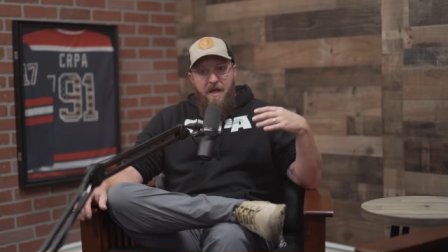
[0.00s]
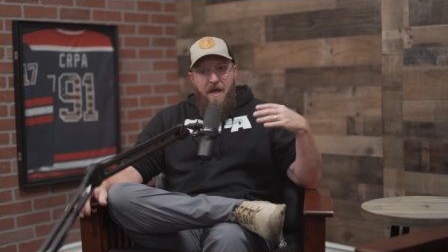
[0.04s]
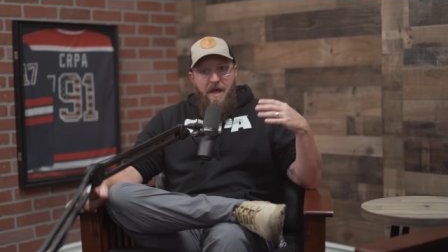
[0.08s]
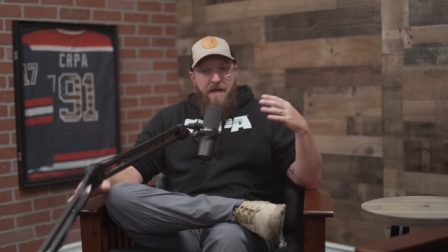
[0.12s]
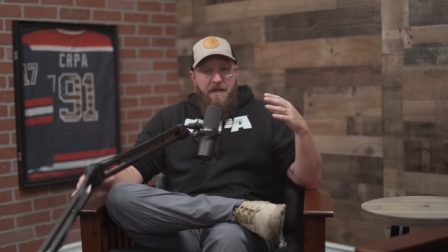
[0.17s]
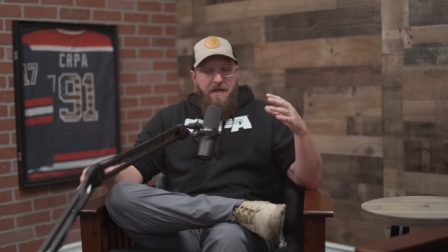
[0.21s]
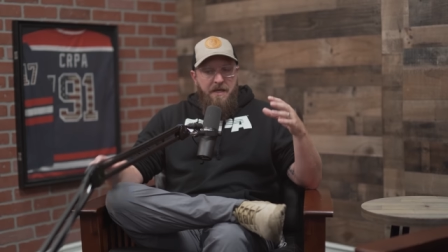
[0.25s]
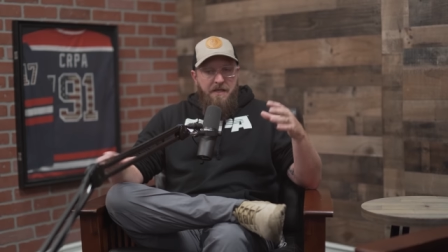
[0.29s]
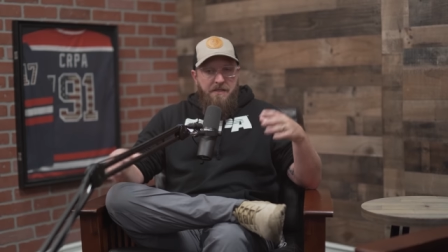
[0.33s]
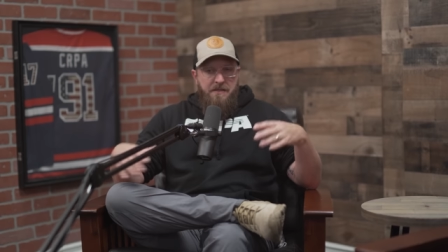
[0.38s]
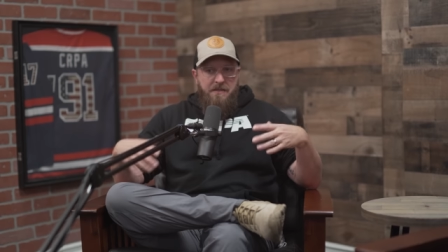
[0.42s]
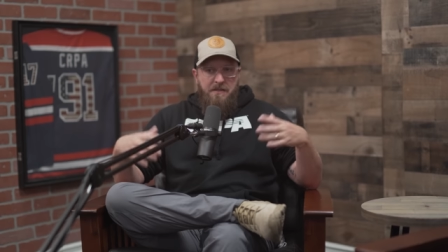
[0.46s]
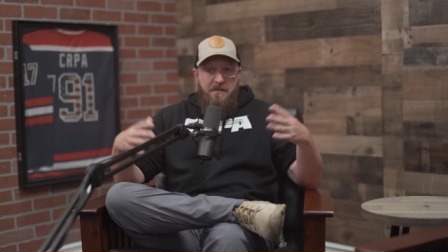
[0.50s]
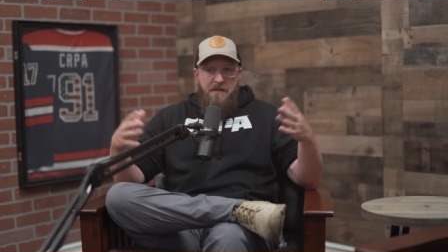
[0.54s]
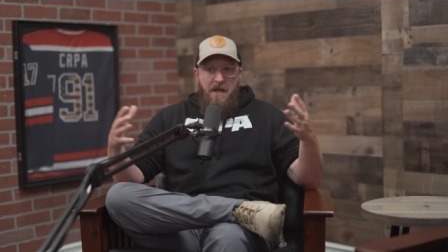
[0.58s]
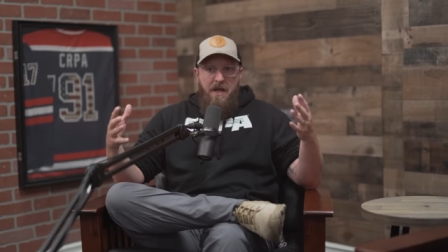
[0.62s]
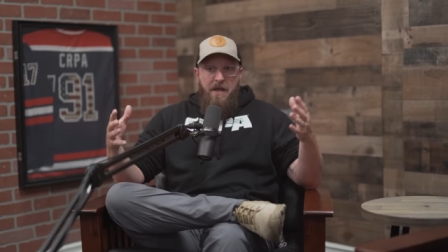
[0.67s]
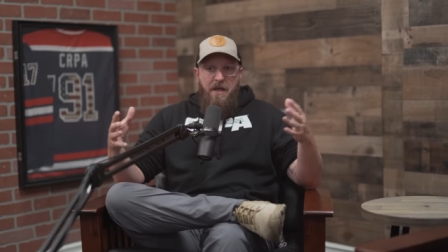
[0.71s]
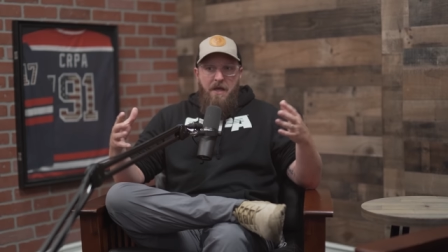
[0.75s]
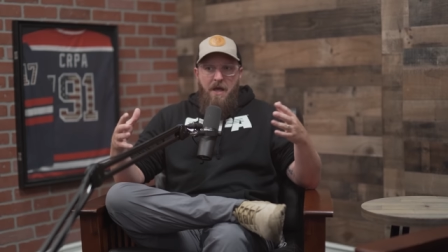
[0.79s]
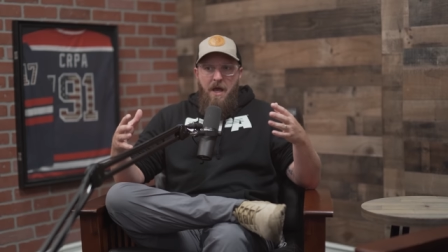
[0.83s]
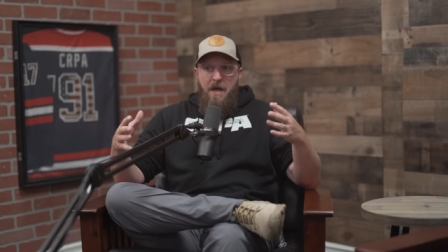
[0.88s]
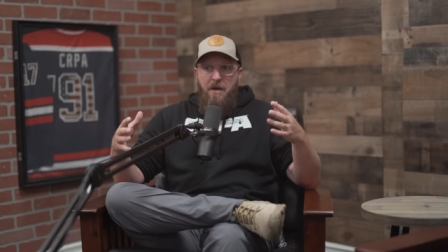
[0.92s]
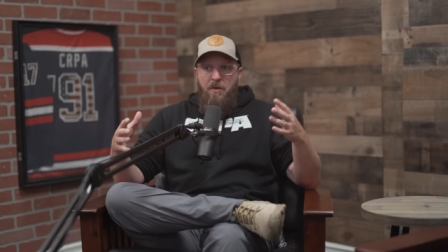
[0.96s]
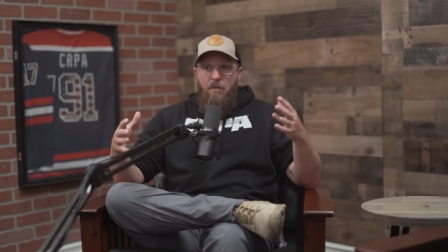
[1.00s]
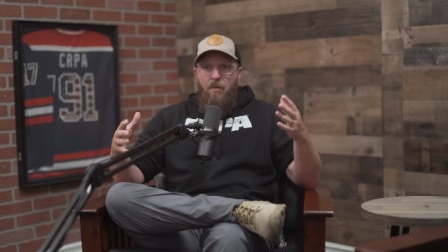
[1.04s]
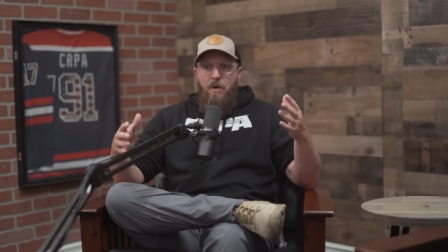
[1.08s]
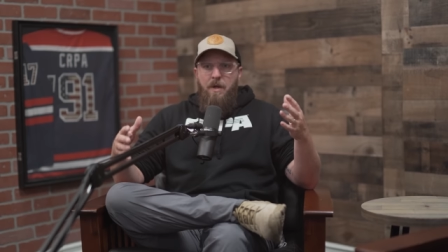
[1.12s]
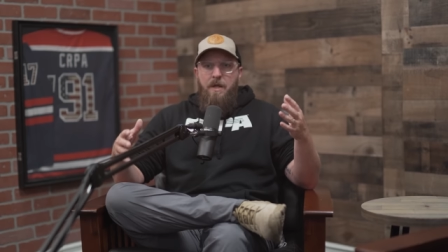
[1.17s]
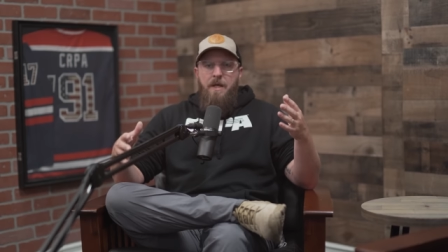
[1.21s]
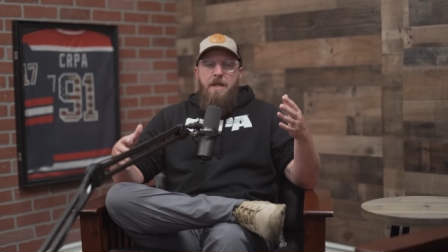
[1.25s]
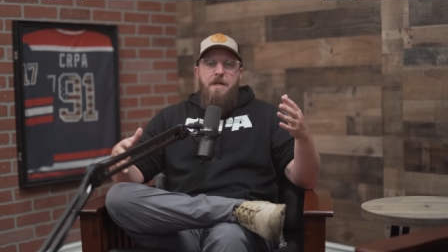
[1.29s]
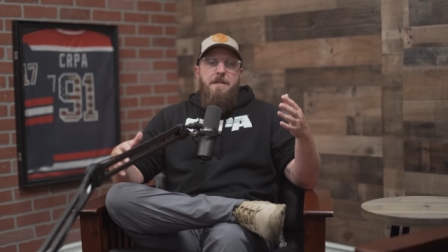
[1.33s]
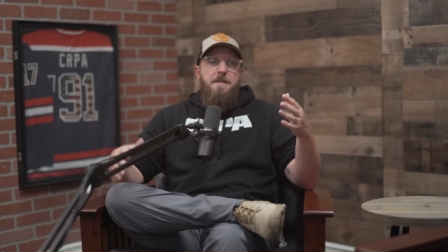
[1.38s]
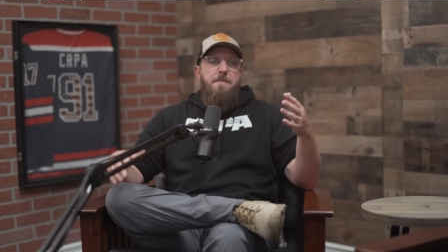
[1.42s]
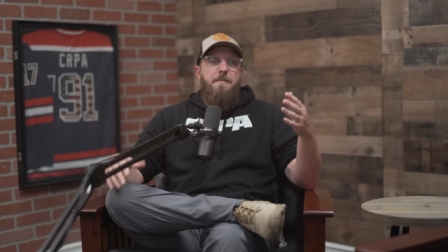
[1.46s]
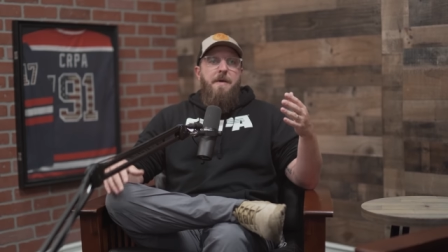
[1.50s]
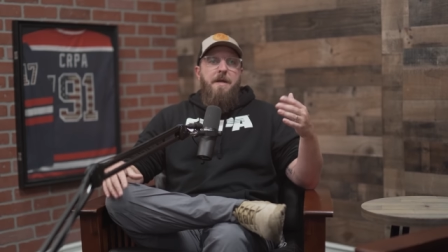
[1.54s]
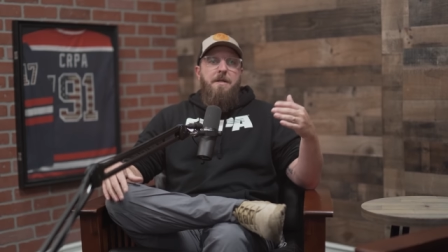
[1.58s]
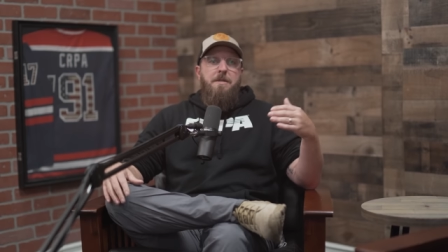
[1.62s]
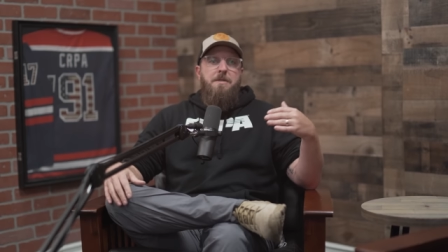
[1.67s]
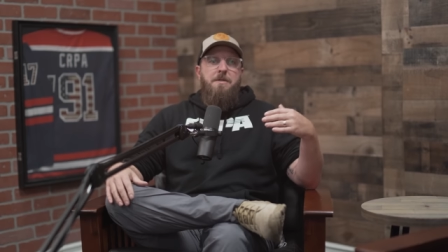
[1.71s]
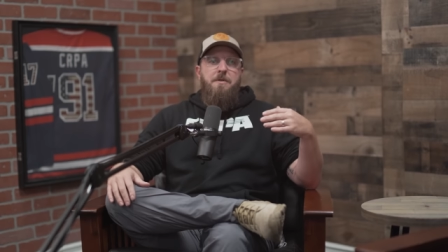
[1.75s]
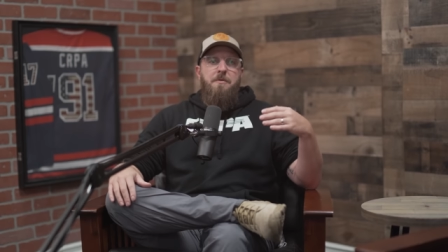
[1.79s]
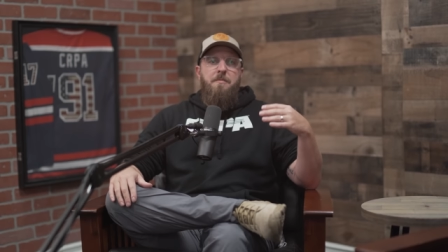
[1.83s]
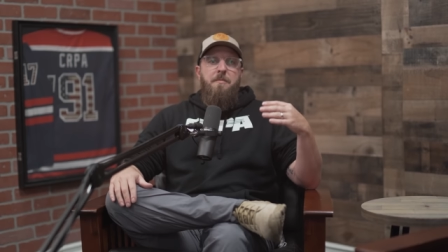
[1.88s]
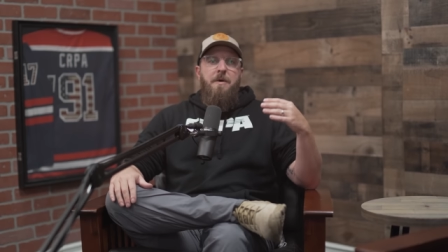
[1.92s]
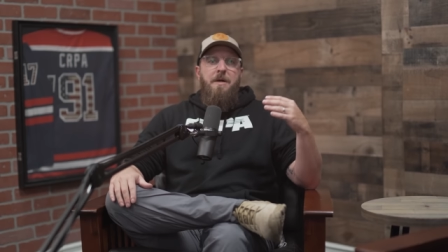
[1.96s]
I guess I, I don't want to expect
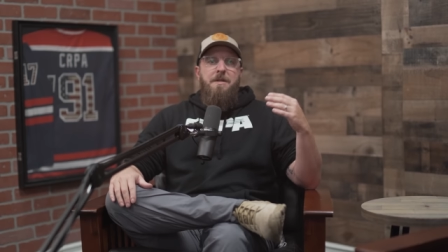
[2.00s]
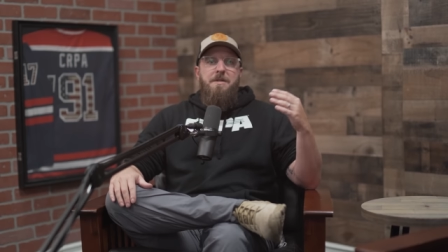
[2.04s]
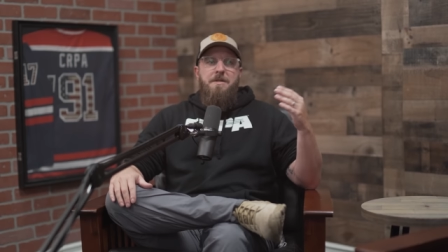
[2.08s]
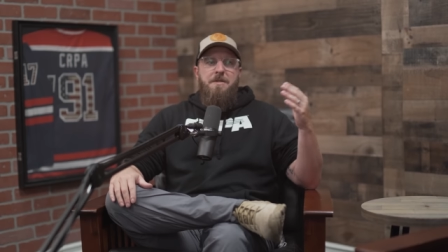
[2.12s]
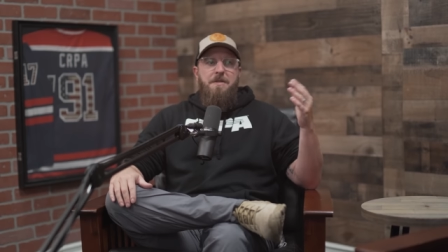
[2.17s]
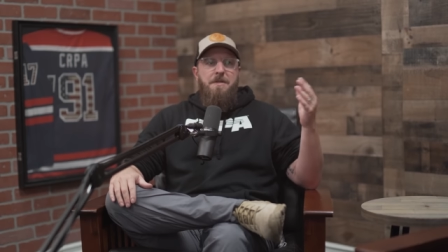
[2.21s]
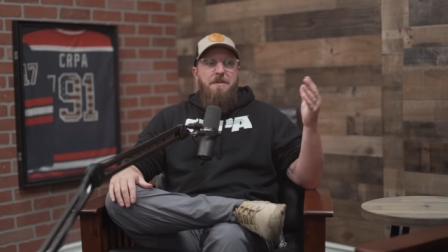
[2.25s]
too much.